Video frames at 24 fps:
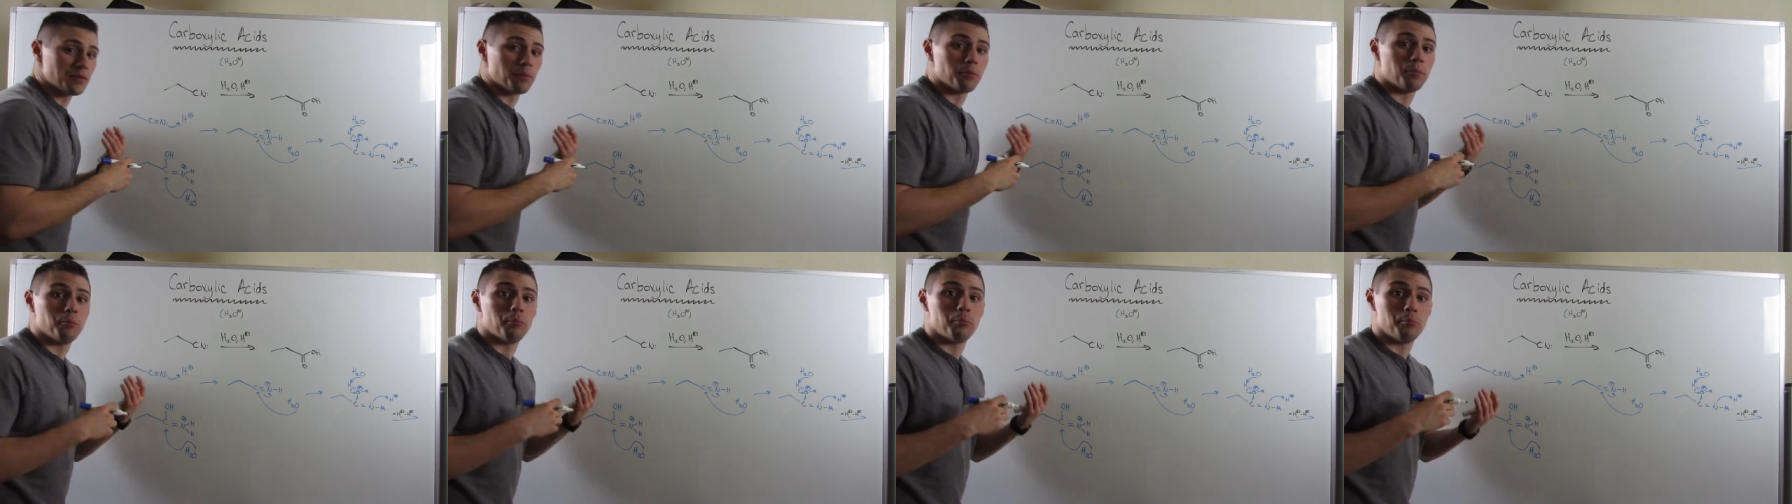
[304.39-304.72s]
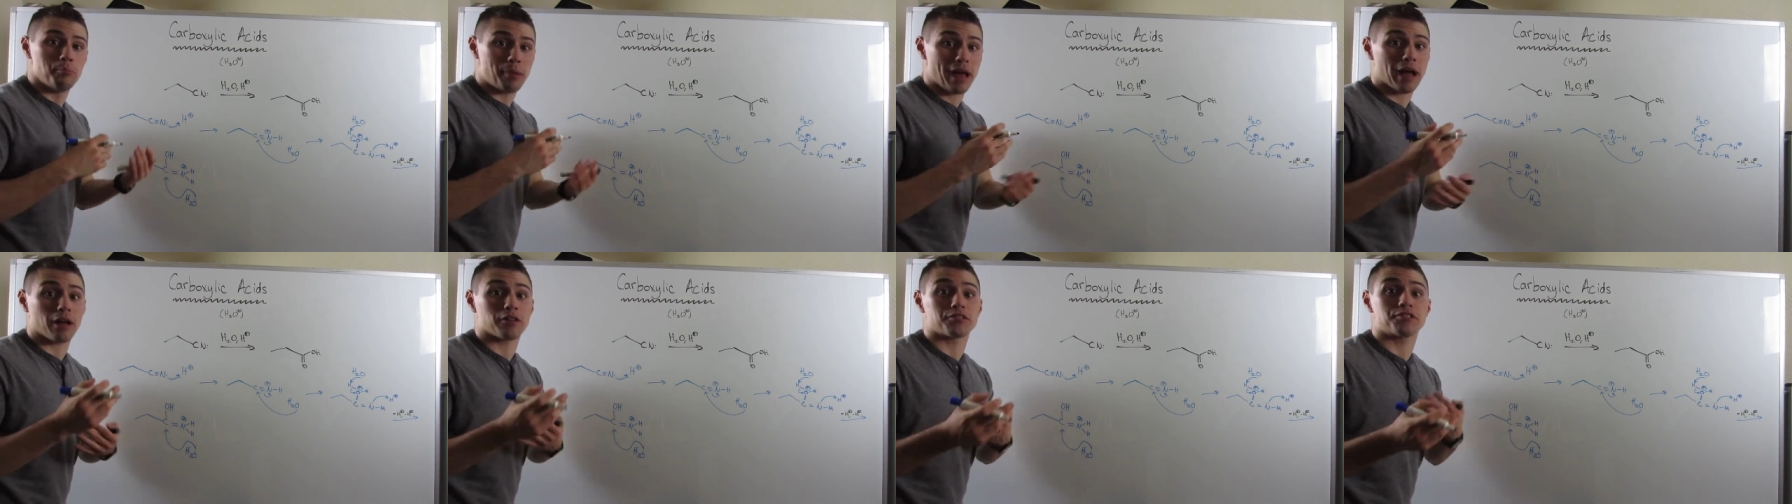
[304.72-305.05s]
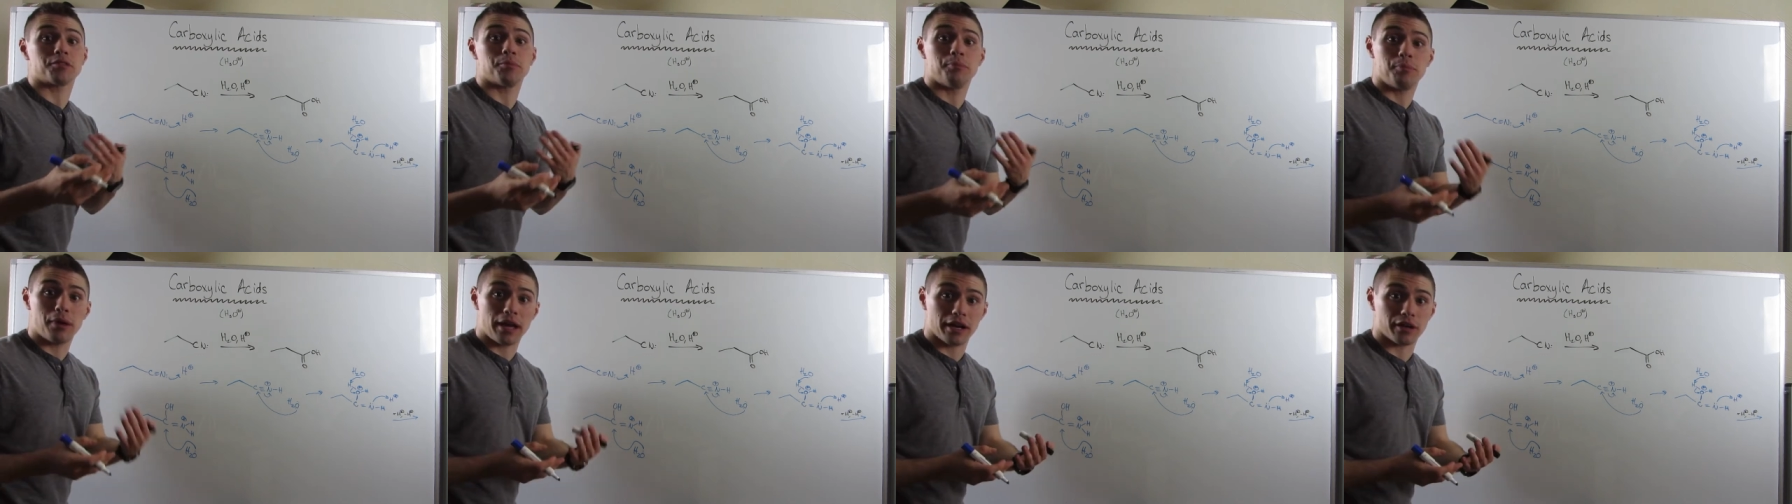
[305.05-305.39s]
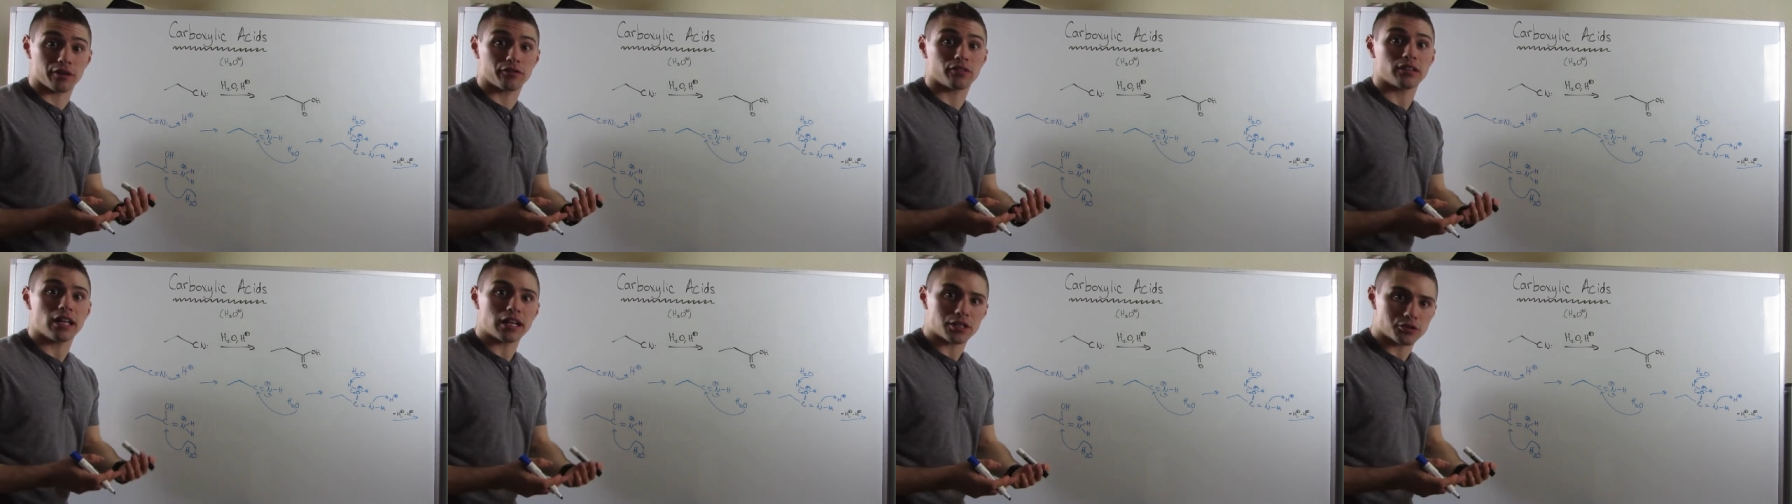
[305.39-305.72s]
to balance a
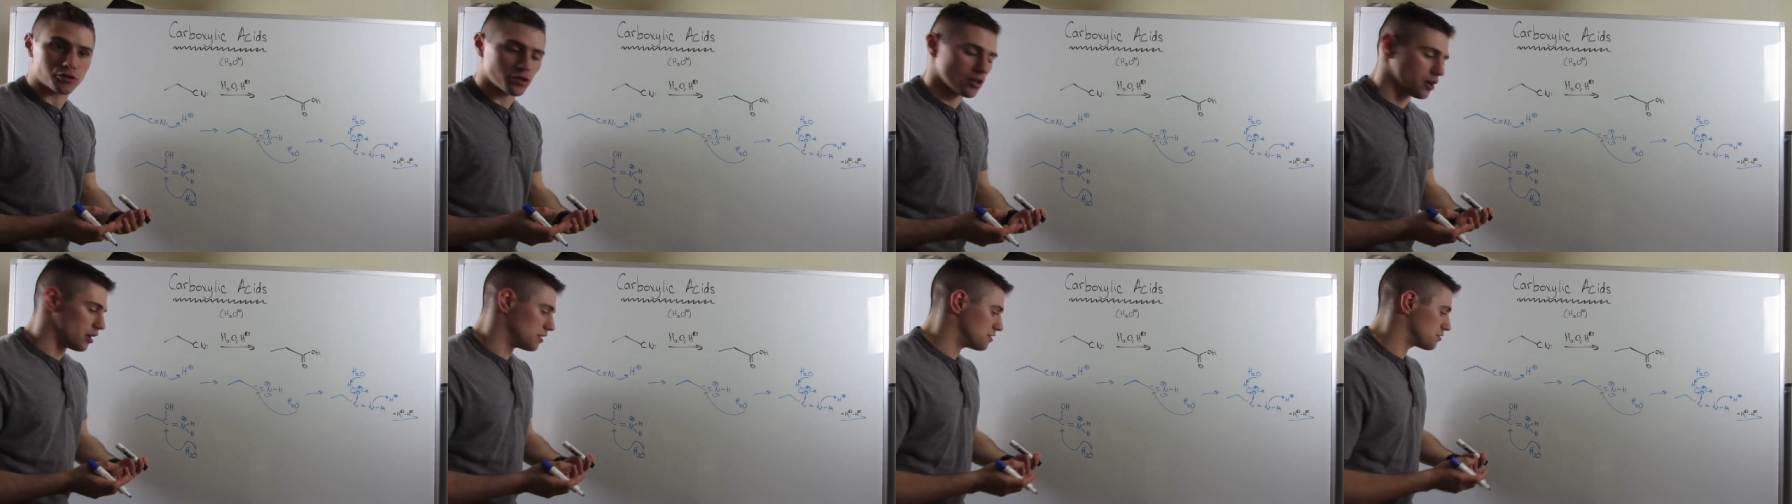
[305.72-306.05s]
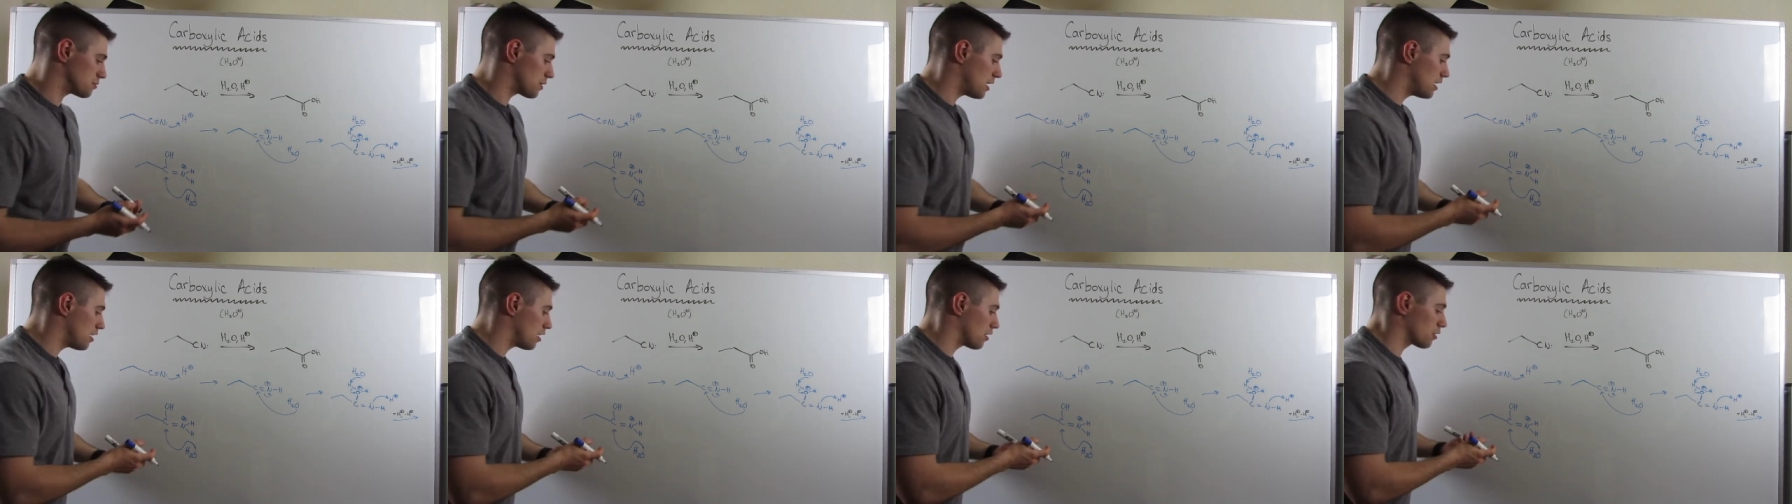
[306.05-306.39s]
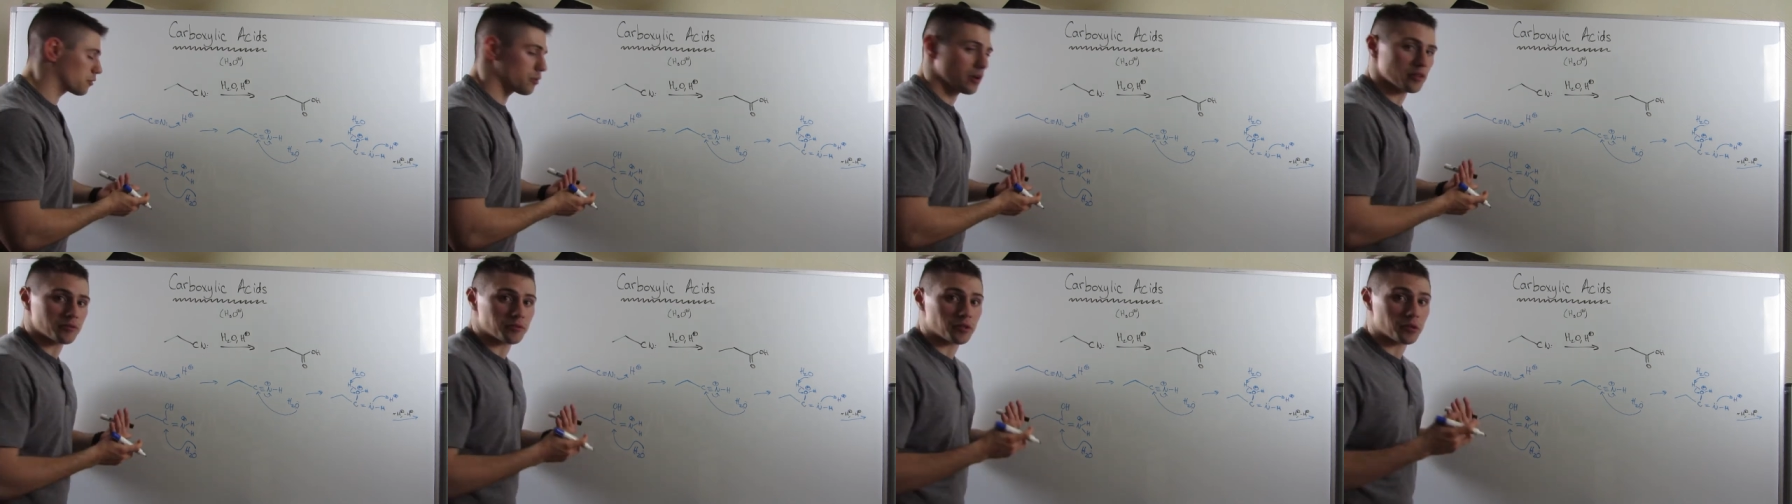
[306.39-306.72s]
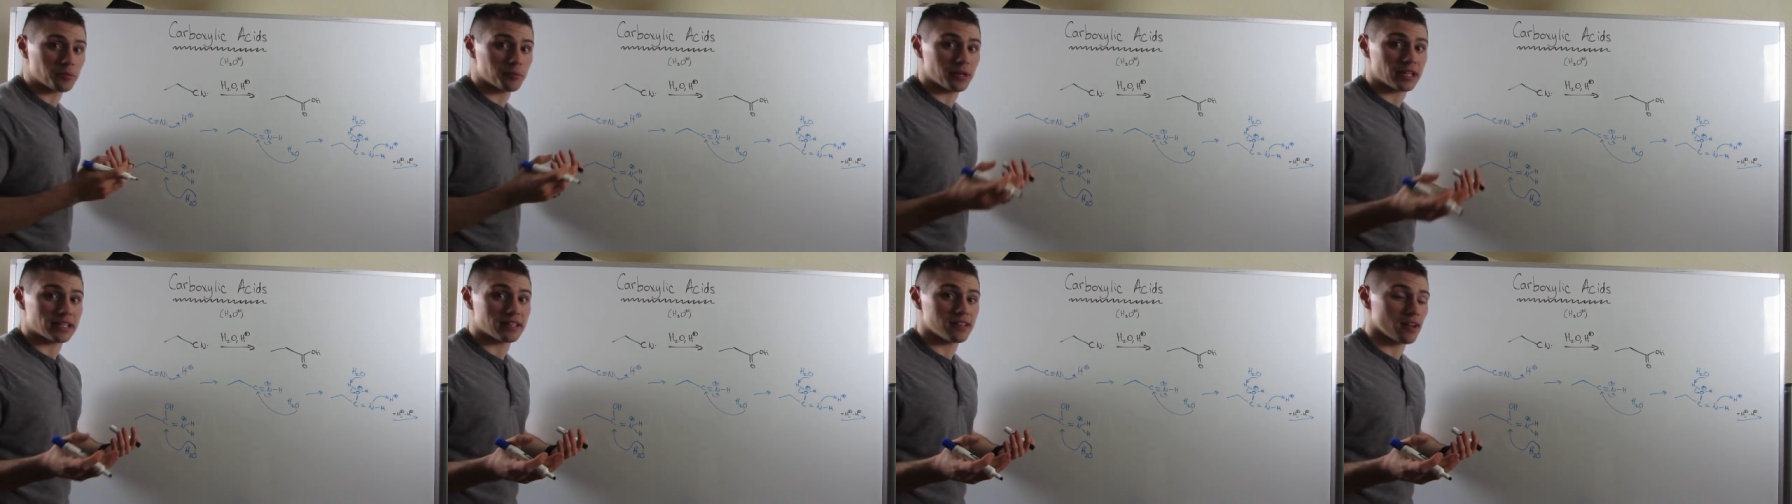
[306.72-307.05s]
pair of electrons, right? Otherwise, we're going
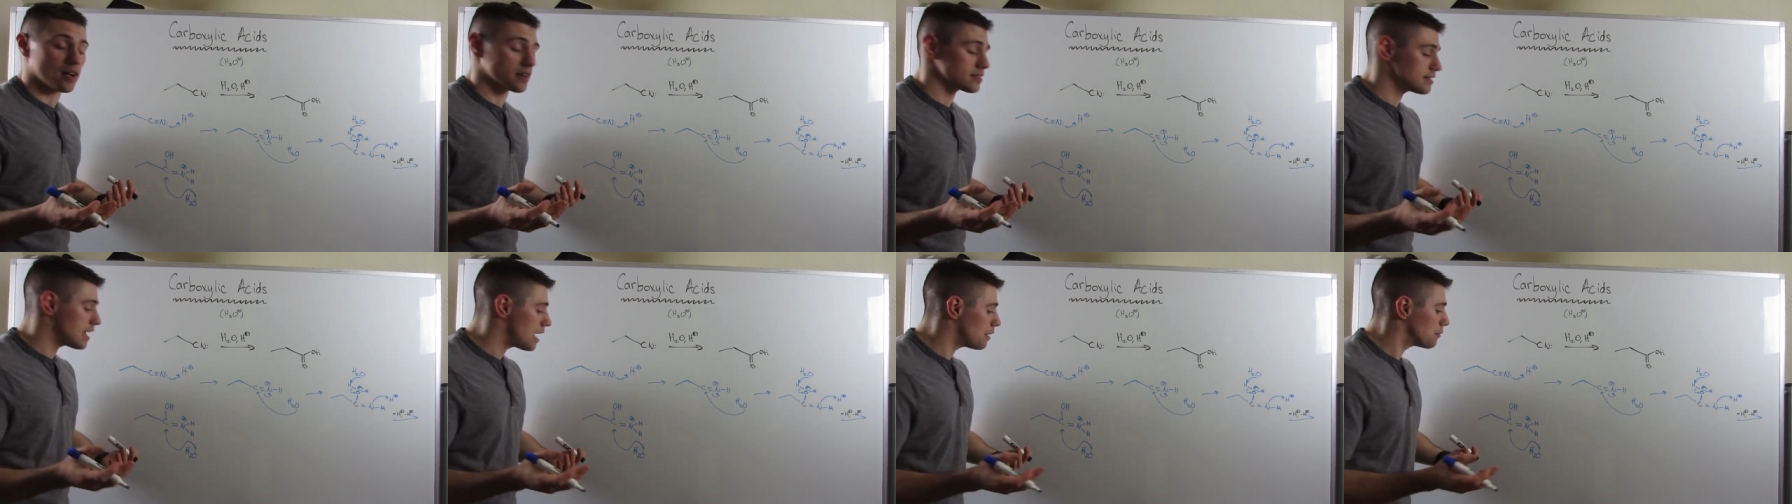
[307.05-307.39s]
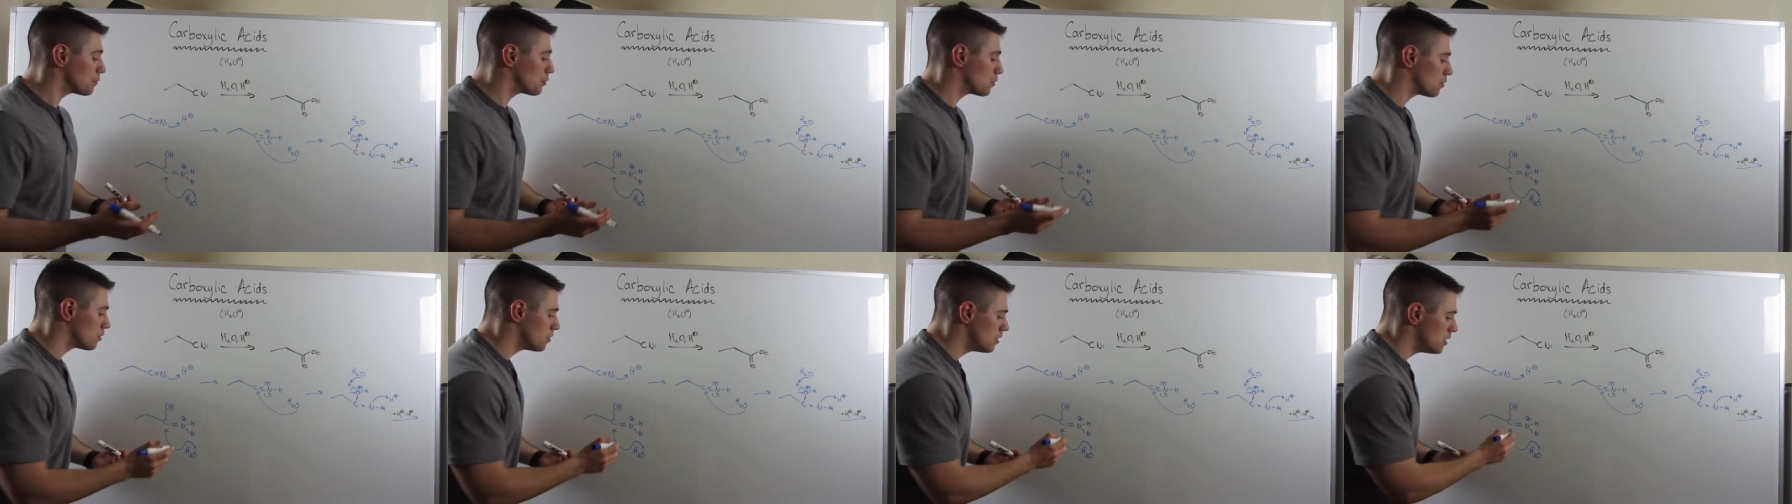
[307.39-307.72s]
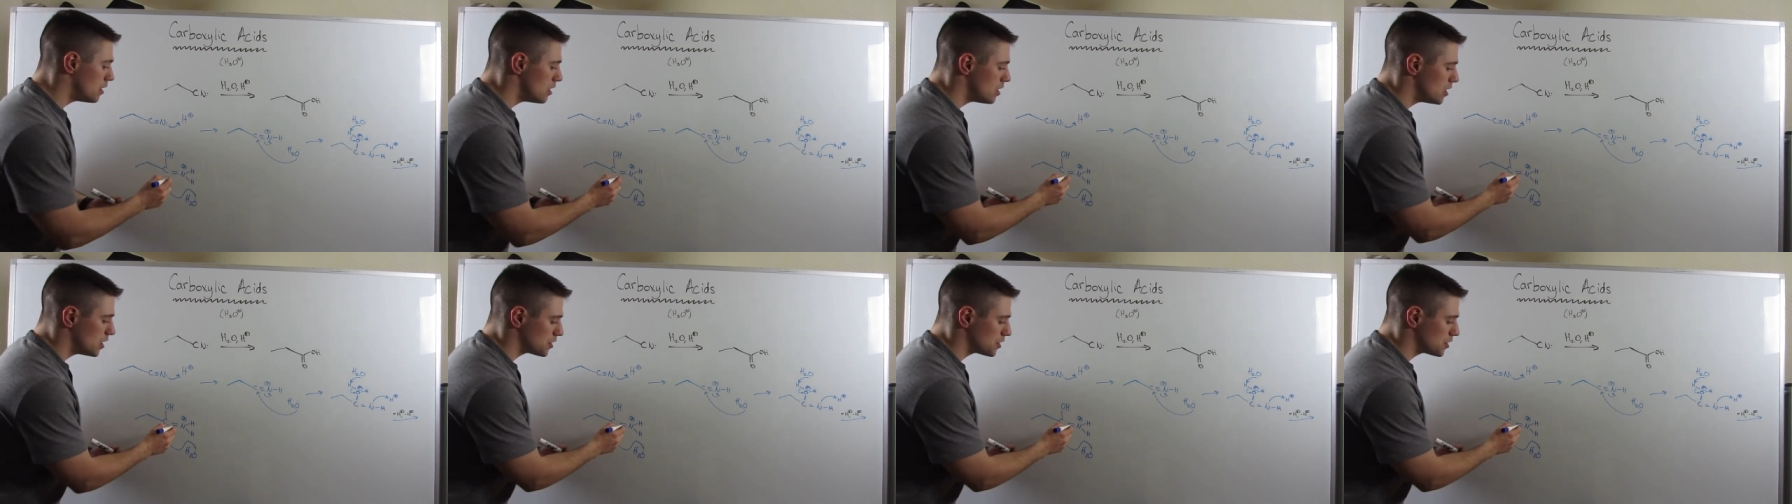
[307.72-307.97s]
to break the octet rule.